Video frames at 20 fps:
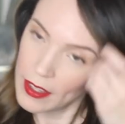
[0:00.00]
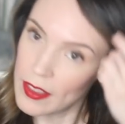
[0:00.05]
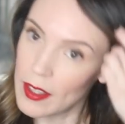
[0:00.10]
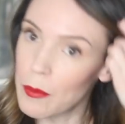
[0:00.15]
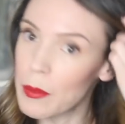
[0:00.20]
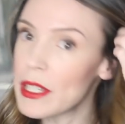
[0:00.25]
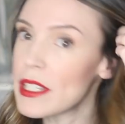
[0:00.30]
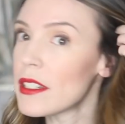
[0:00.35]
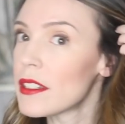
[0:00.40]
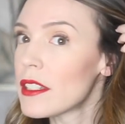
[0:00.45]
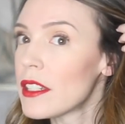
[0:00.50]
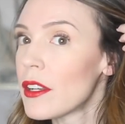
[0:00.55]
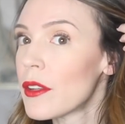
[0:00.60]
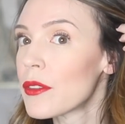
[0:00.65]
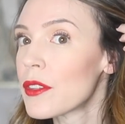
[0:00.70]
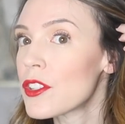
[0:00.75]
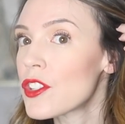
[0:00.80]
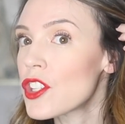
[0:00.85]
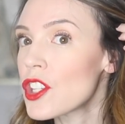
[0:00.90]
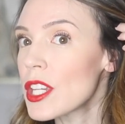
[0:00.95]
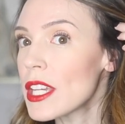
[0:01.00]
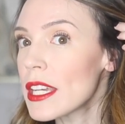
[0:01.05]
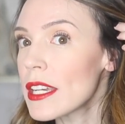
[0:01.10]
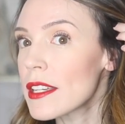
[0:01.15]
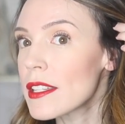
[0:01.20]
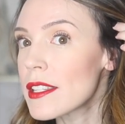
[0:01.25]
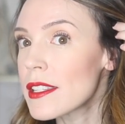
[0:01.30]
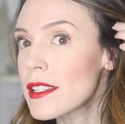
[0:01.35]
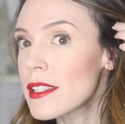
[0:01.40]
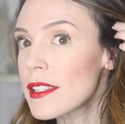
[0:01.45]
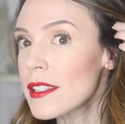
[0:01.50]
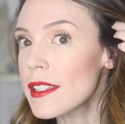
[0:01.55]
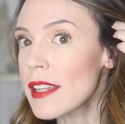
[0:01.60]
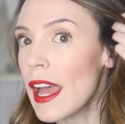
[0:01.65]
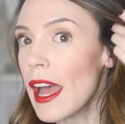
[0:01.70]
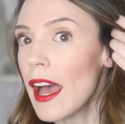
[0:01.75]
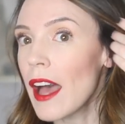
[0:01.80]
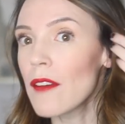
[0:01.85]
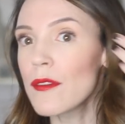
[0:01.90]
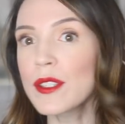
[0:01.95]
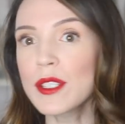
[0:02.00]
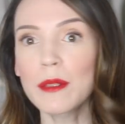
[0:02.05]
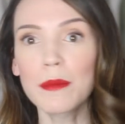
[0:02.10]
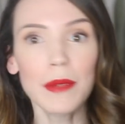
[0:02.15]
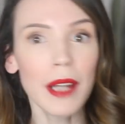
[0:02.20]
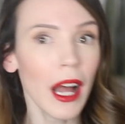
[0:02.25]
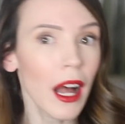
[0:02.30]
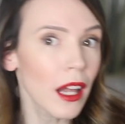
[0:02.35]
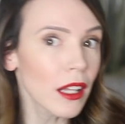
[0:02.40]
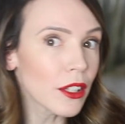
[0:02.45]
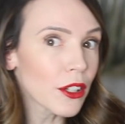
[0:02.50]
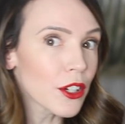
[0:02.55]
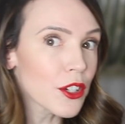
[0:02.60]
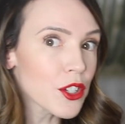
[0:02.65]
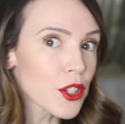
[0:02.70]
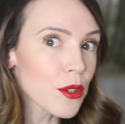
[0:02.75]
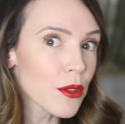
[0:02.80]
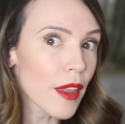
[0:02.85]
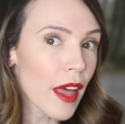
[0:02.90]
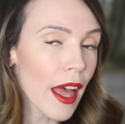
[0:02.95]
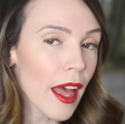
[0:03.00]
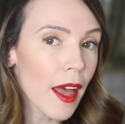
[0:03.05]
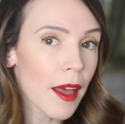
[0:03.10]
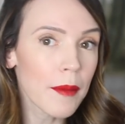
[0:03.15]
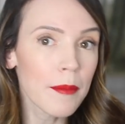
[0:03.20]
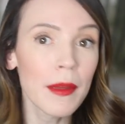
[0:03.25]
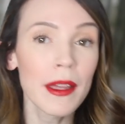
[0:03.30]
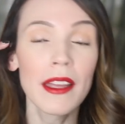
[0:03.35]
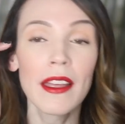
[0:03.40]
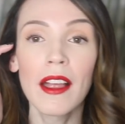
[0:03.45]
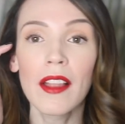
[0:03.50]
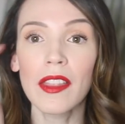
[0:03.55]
Then we did, you know, the cheeks have some color to them.